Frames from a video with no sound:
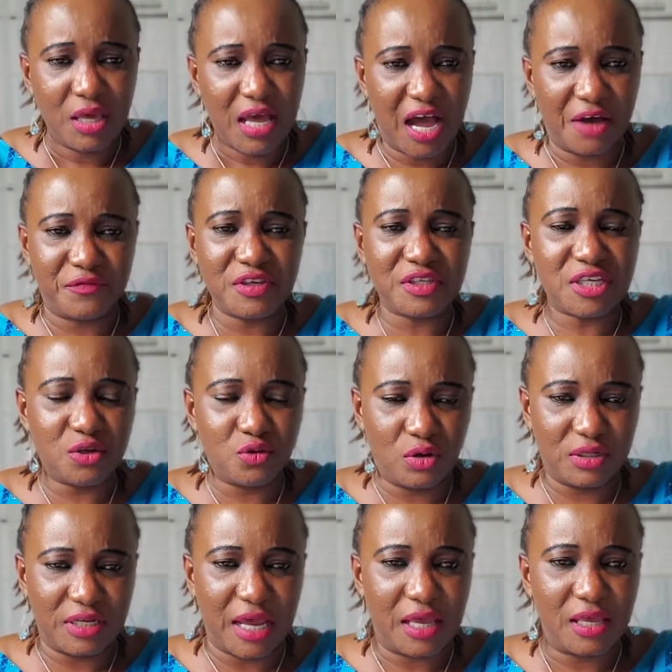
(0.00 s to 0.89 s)
I feel said
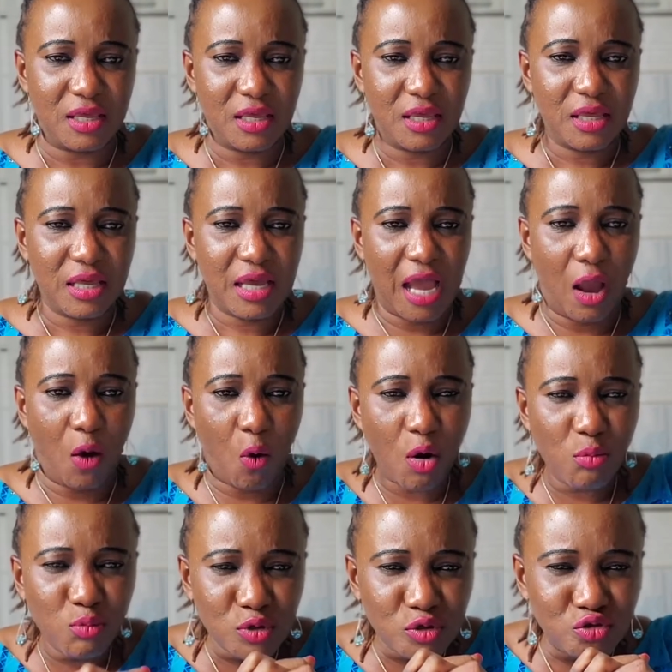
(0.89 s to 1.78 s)
on that. I
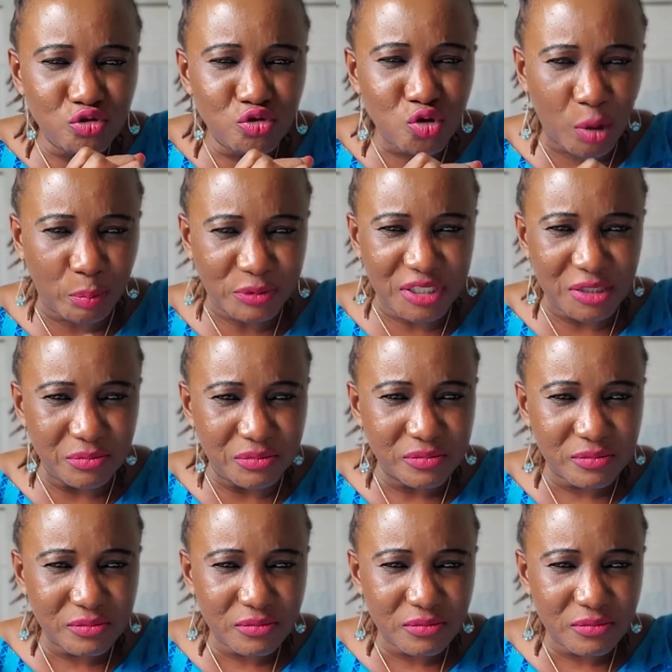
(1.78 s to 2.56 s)
almost dropped him.